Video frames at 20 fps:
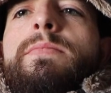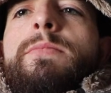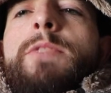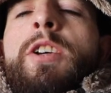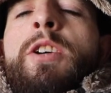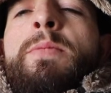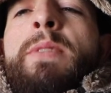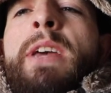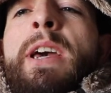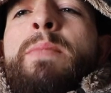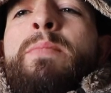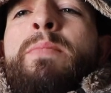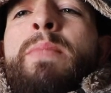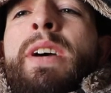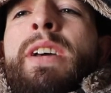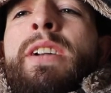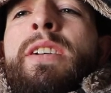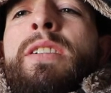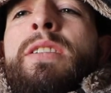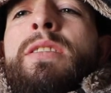I'm getting
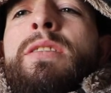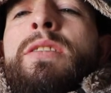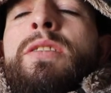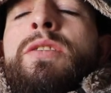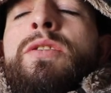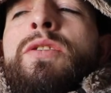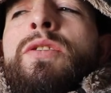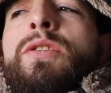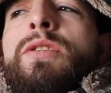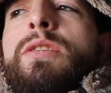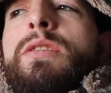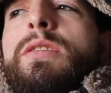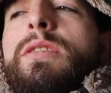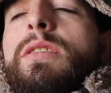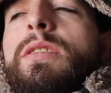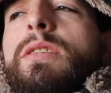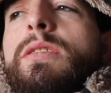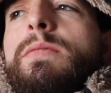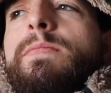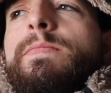better. It's
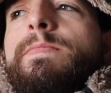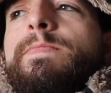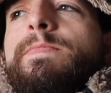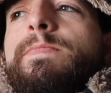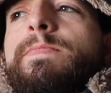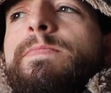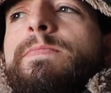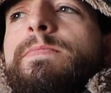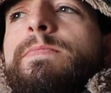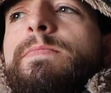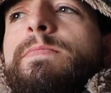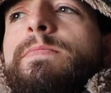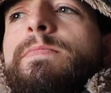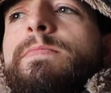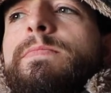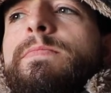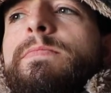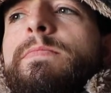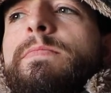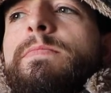just,
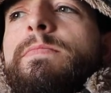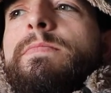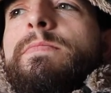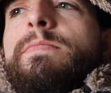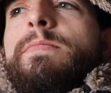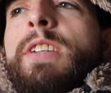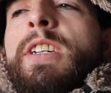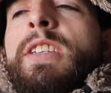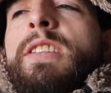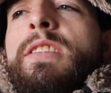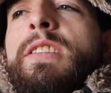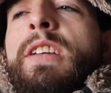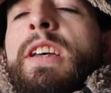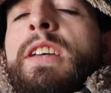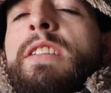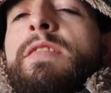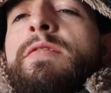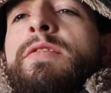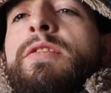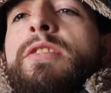it's
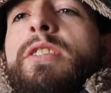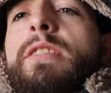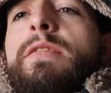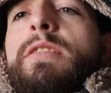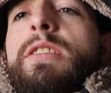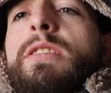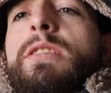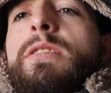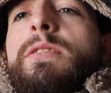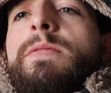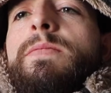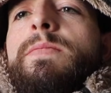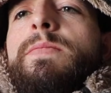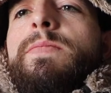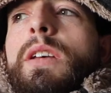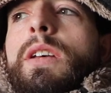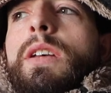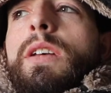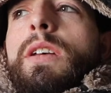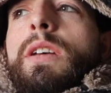taken forever.
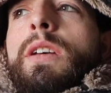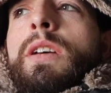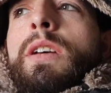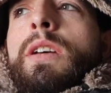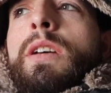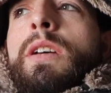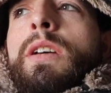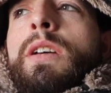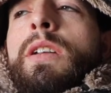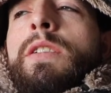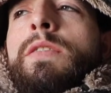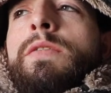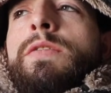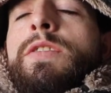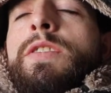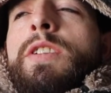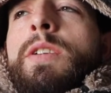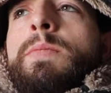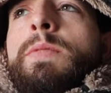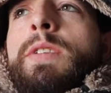And I've
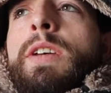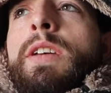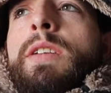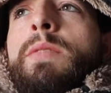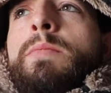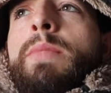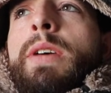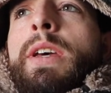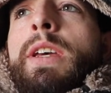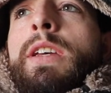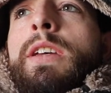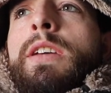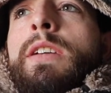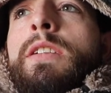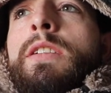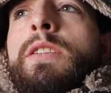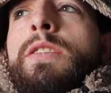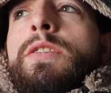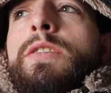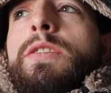stopped taking
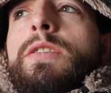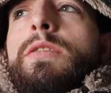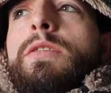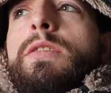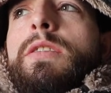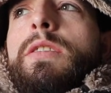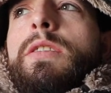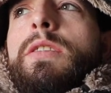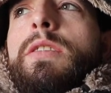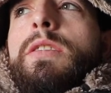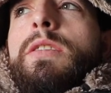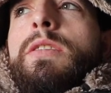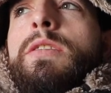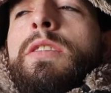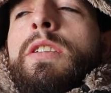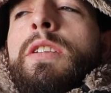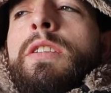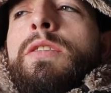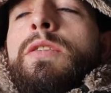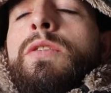painkillers,
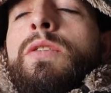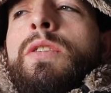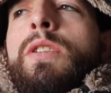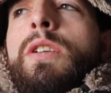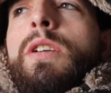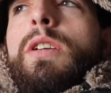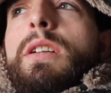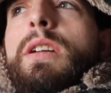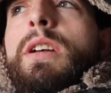so that's good.